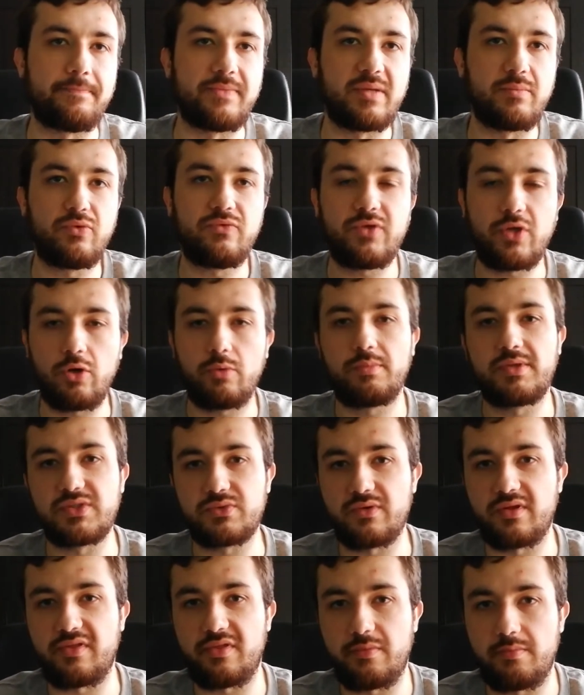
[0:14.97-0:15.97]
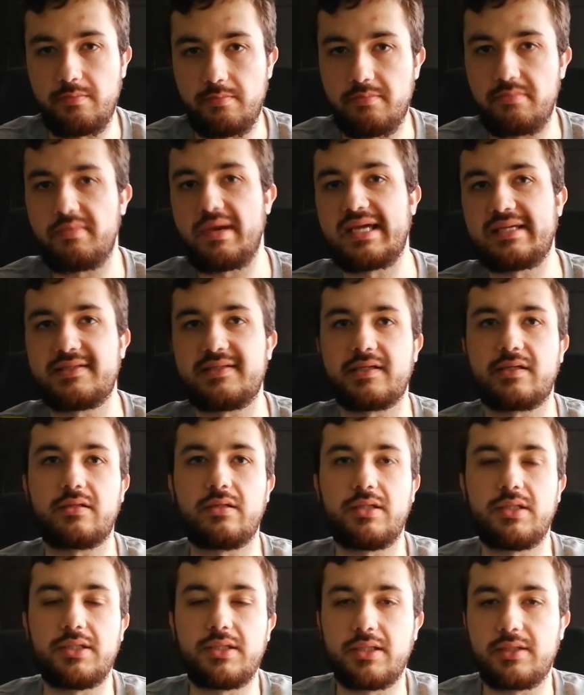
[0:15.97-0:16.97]
The movie opens with
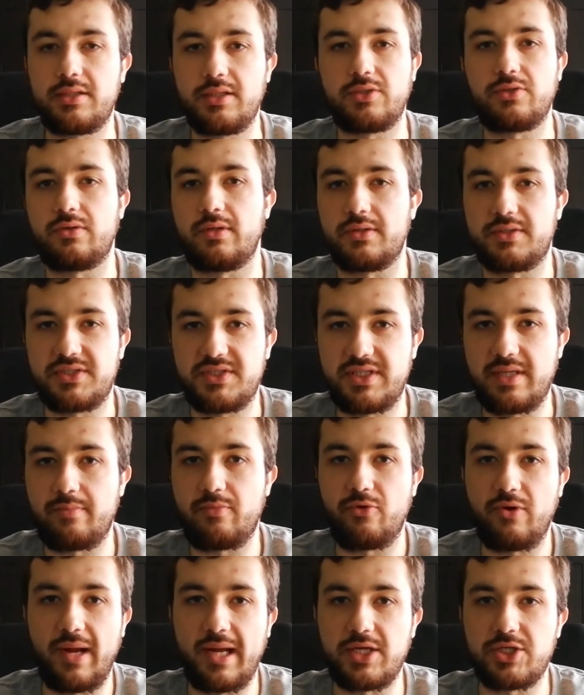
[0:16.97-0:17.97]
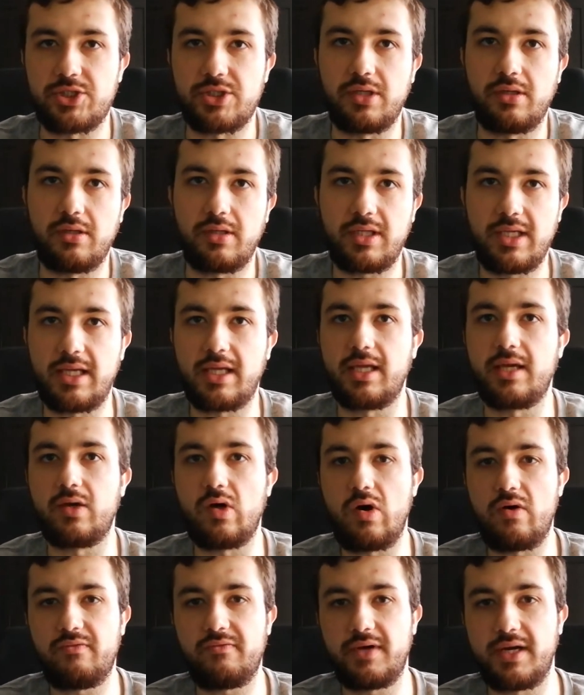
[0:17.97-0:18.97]
basically the titular separation kicking off.